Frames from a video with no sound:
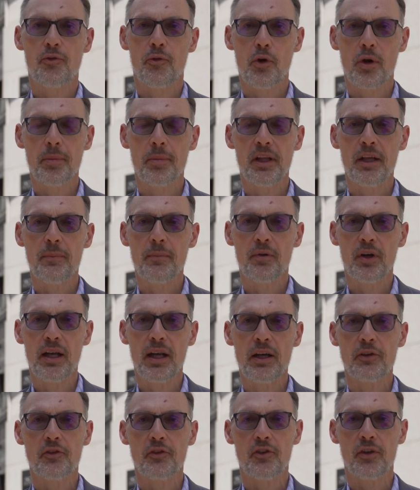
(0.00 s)
formally
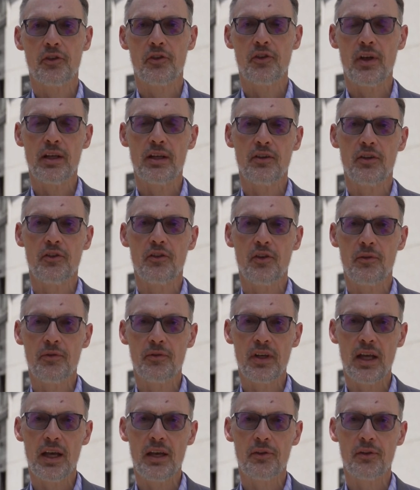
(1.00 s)
pronounced a sentence of
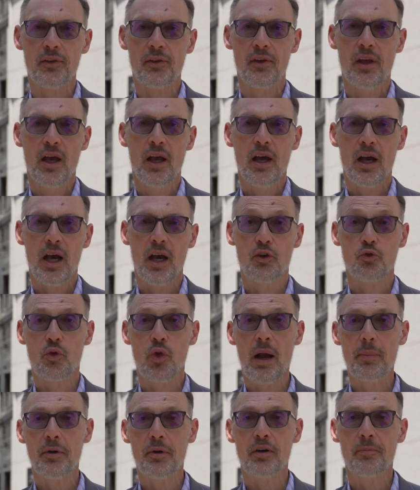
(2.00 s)
death on
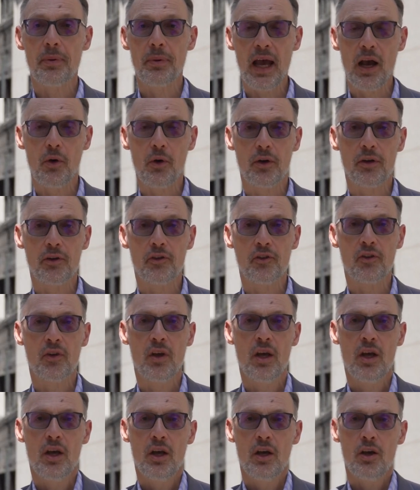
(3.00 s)
Robert Bowers,
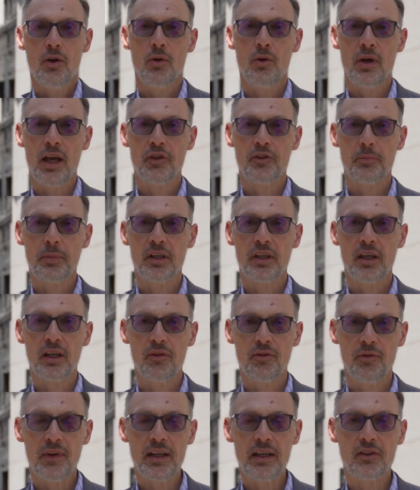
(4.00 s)
who has been
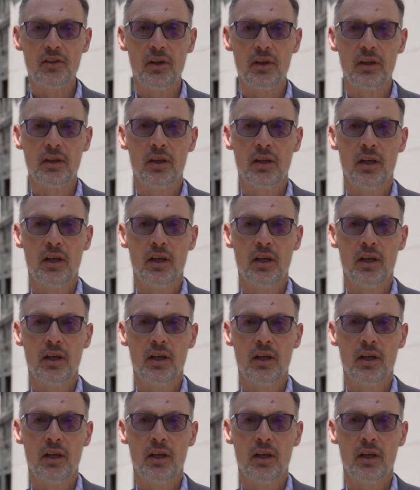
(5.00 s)
convicted